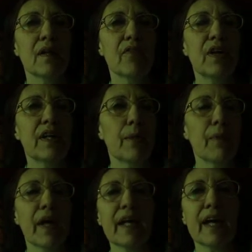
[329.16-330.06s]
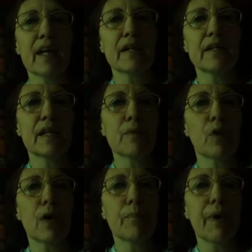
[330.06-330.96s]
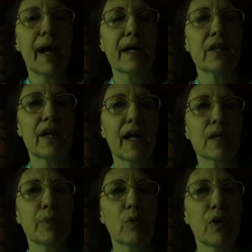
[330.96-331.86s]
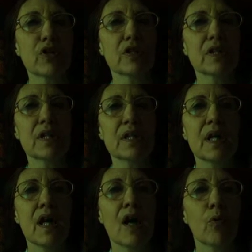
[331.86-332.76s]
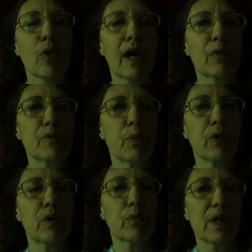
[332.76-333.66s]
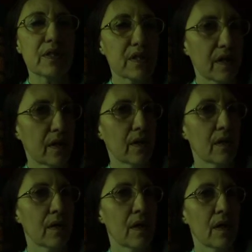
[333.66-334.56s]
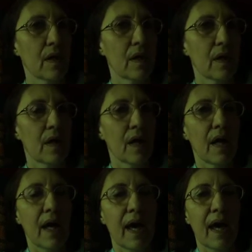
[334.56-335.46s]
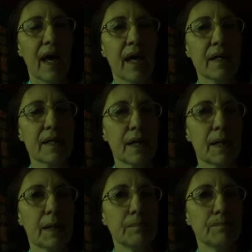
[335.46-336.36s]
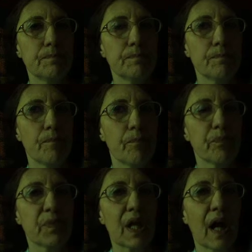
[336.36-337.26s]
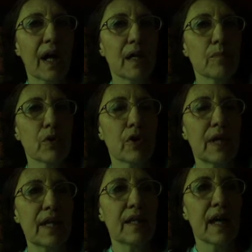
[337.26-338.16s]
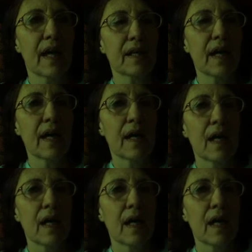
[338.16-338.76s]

living. I'm not in Canada anymore. I'm back in Yakima, Washington, where I was born and raised here. And I am learning that